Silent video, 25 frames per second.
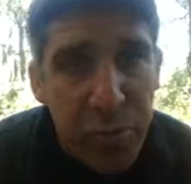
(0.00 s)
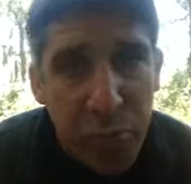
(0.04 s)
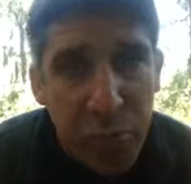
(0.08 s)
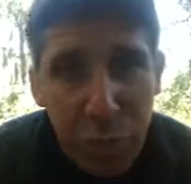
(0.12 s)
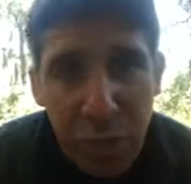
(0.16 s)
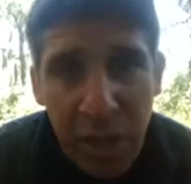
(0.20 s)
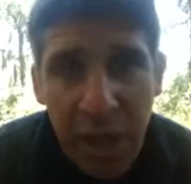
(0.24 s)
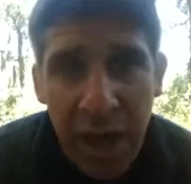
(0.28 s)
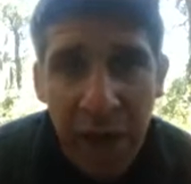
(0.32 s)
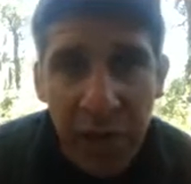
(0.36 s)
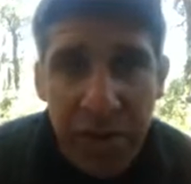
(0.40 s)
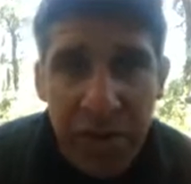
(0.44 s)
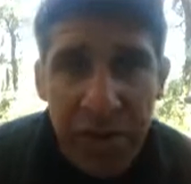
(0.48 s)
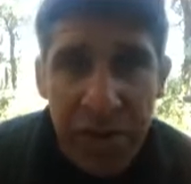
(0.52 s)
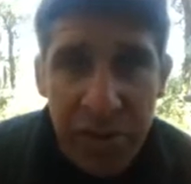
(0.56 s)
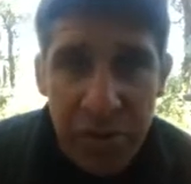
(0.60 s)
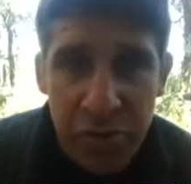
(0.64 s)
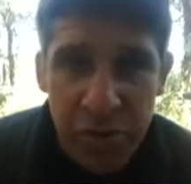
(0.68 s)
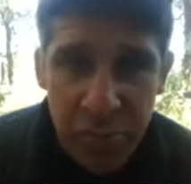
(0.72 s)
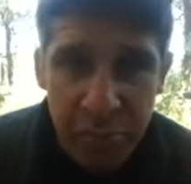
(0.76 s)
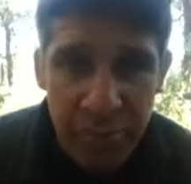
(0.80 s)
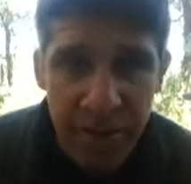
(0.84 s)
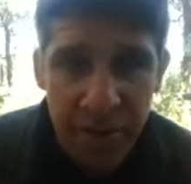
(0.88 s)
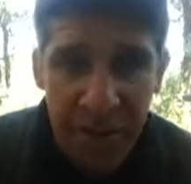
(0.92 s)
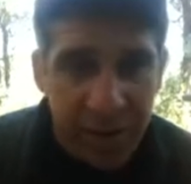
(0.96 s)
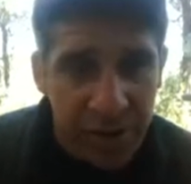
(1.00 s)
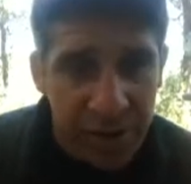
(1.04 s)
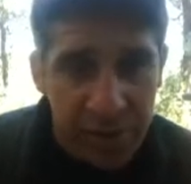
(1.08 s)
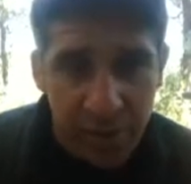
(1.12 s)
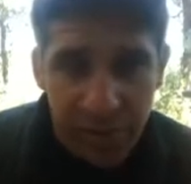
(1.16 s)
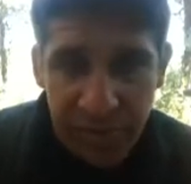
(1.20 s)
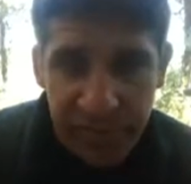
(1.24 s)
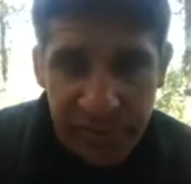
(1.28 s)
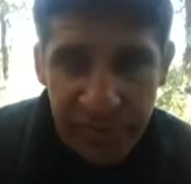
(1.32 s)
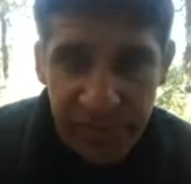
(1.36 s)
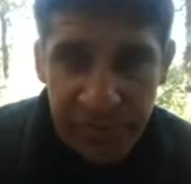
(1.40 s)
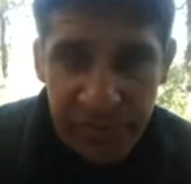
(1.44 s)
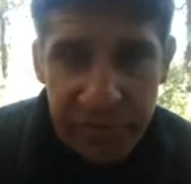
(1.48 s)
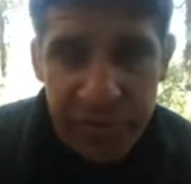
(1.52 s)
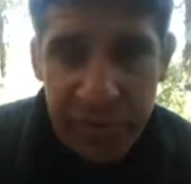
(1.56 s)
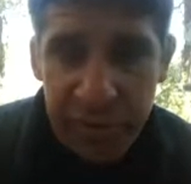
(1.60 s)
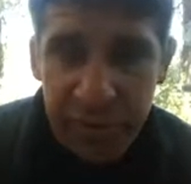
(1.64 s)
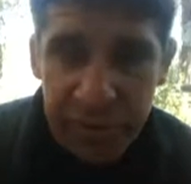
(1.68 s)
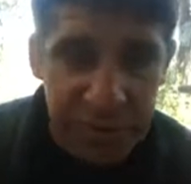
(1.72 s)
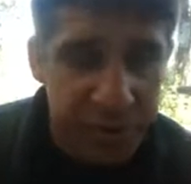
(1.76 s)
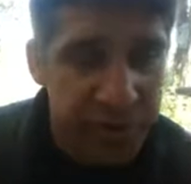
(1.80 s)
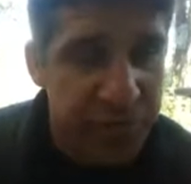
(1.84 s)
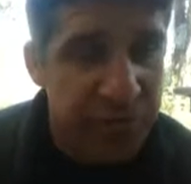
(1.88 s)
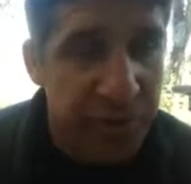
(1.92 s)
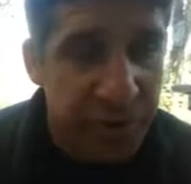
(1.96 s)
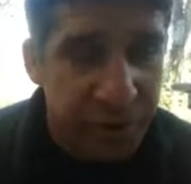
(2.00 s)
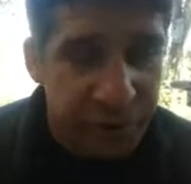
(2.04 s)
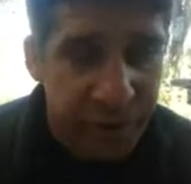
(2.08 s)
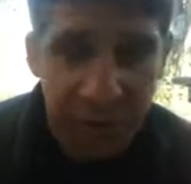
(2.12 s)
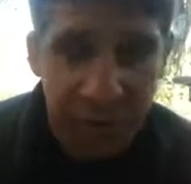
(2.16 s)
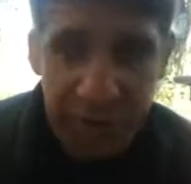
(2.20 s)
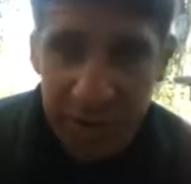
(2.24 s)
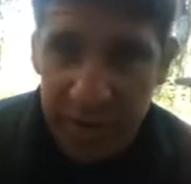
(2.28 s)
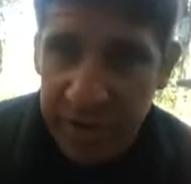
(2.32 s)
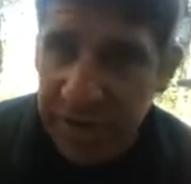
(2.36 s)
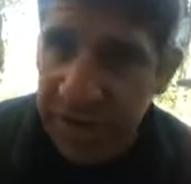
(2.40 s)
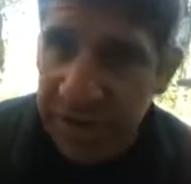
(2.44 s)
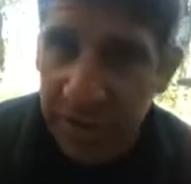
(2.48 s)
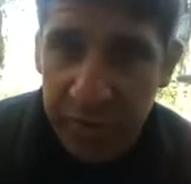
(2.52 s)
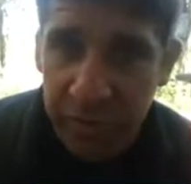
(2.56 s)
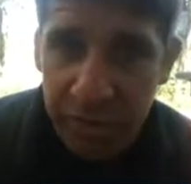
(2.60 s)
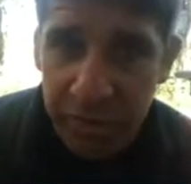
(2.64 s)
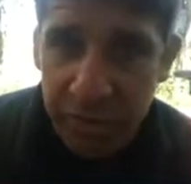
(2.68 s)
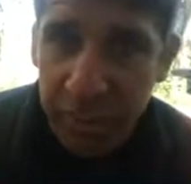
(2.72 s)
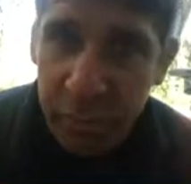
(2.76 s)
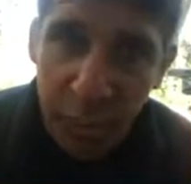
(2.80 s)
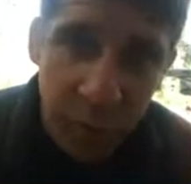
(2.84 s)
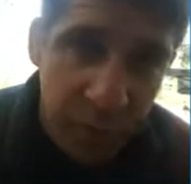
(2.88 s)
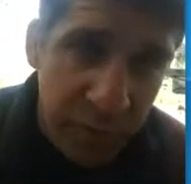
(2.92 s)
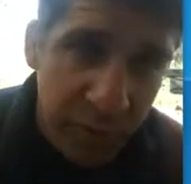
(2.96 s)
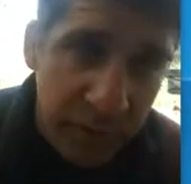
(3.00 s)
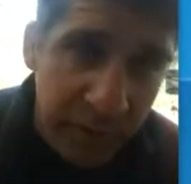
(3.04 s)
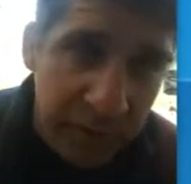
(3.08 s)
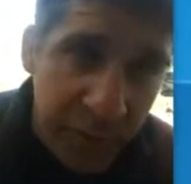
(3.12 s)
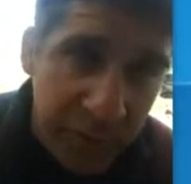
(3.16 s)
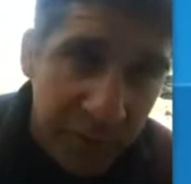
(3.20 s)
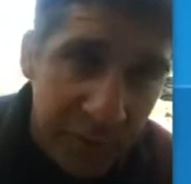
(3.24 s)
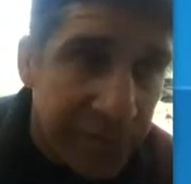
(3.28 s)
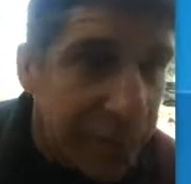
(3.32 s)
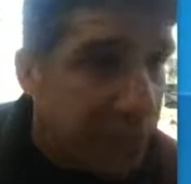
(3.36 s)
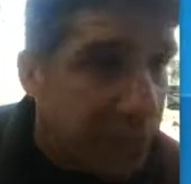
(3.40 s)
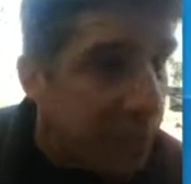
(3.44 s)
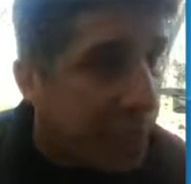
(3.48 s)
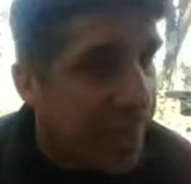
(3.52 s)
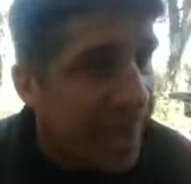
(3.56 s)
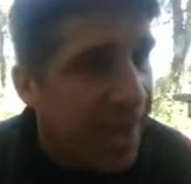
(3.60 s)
pull out and you back over your instructor and kill him or run him over.